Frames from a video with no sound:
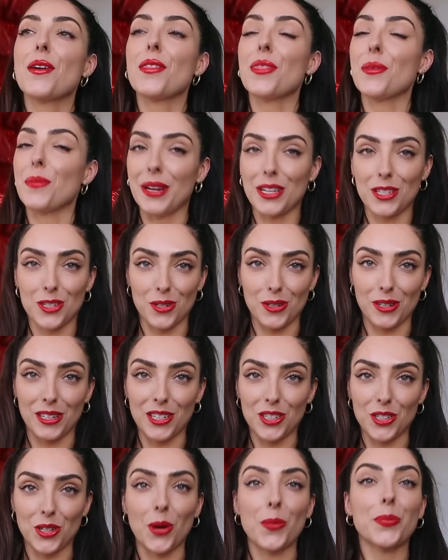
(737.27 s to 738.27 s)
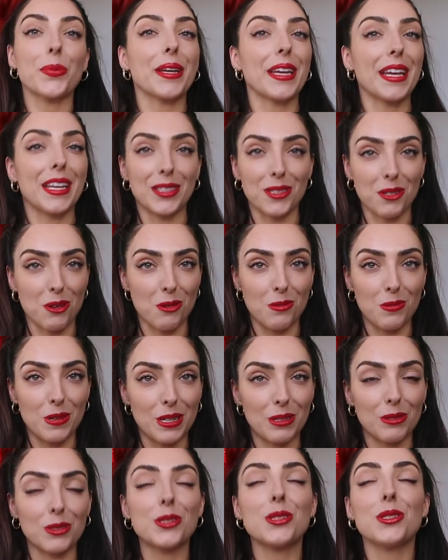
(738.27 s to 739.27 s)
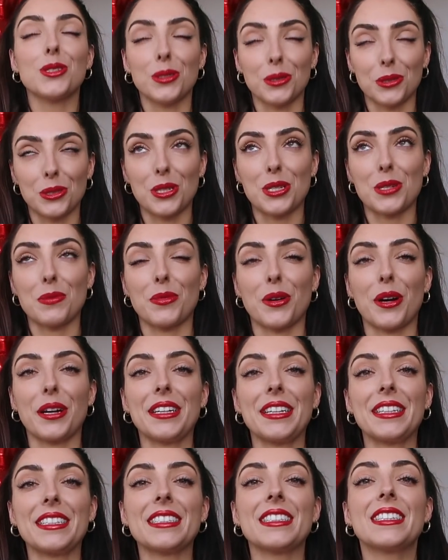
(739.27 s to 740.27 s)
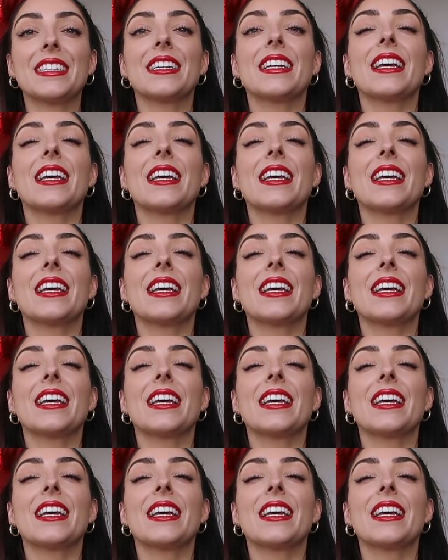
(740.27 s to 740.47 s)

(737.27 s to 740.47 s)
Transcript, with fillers: the best chocolate shop in the whole world, not just in Brighton.